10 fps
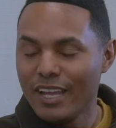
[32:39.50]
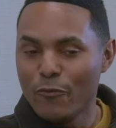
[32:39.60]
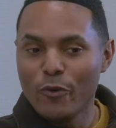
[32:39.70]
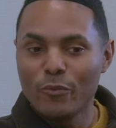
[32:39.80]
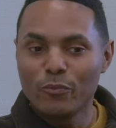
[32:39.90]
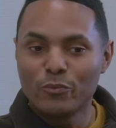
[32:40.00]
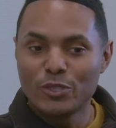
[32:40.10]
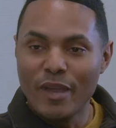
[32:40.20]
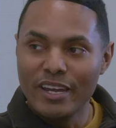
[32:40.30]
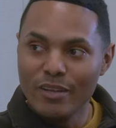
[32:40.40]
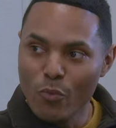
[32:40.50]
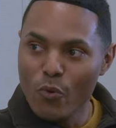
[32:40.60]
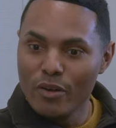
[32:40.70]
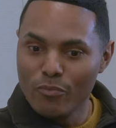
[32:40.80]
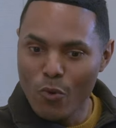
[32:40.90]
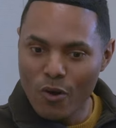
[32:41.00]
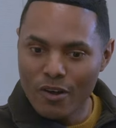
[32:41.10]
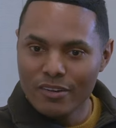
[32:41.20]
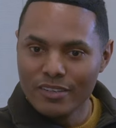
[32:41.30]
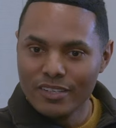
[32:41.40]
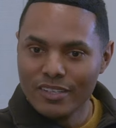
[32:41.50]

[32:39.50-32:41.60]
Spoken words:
If we're spending more and more